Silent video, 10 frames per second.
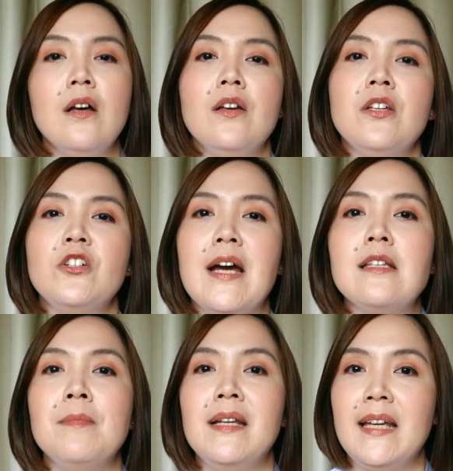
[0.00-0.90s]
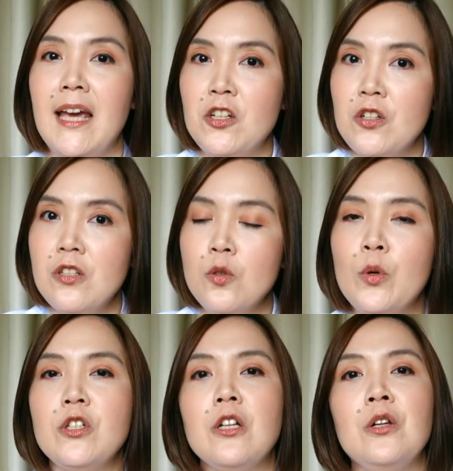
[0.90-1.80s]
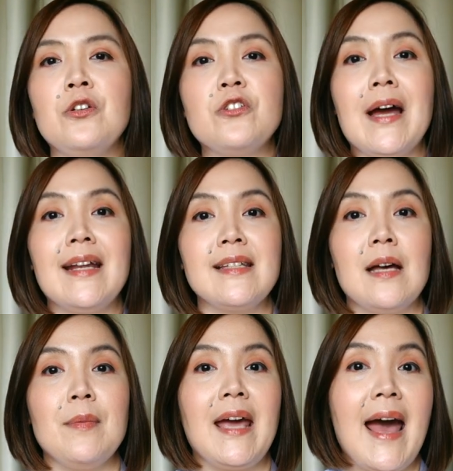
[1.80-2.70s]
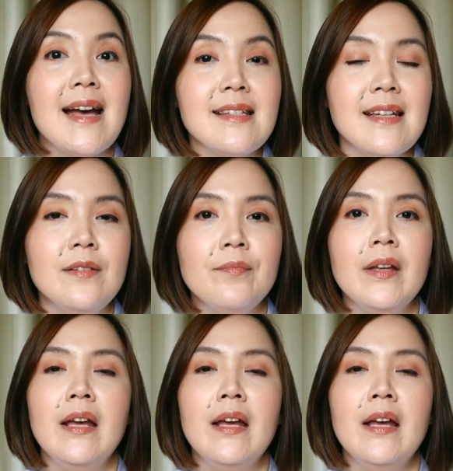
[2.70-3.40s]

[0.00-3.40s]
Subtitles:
such as medications, which include your tranexamic acid,